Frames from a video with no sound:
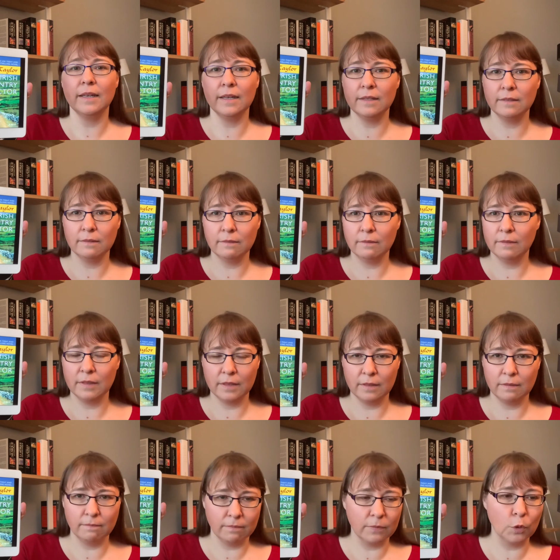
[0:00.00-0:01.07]
in
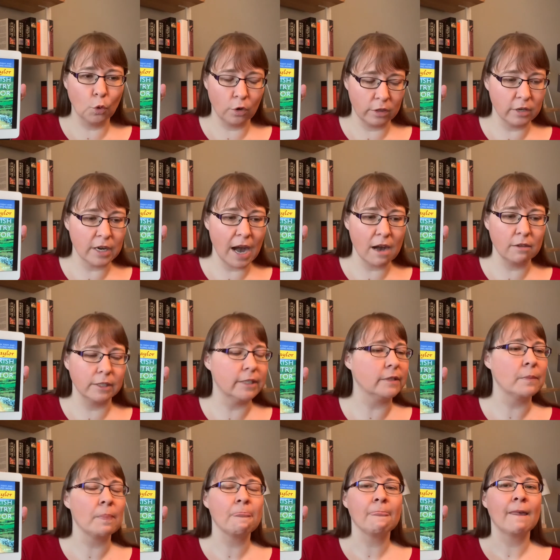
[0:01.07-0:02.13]
Northern
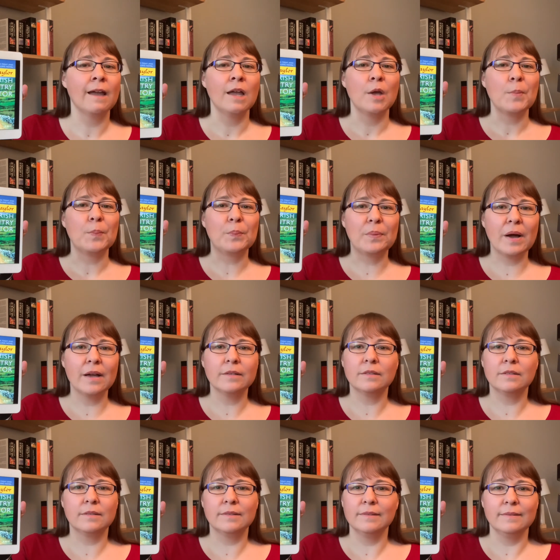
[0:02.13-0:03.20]
Ireland,
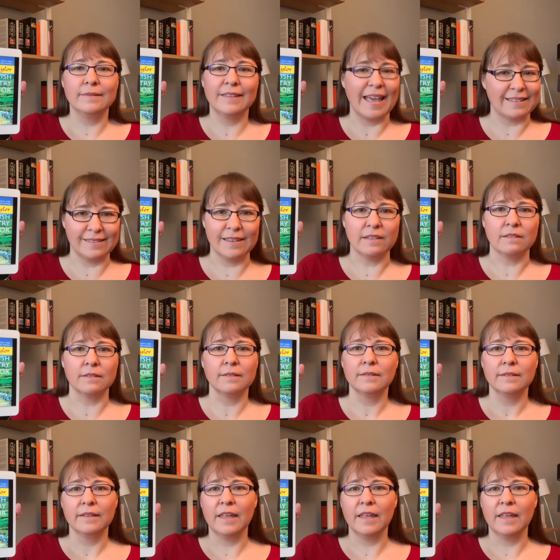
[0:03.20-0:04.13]
but that's it.